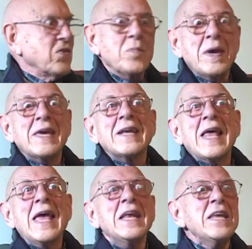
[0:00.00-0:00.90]
to make it
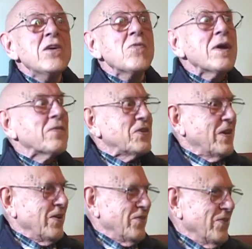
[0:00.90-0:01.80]

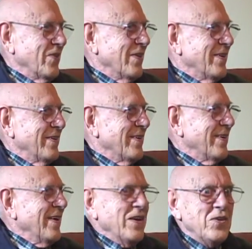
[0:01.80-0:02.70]
anti-gravitational?
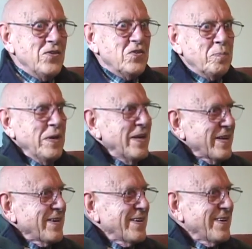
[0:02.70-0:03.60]
You spin it.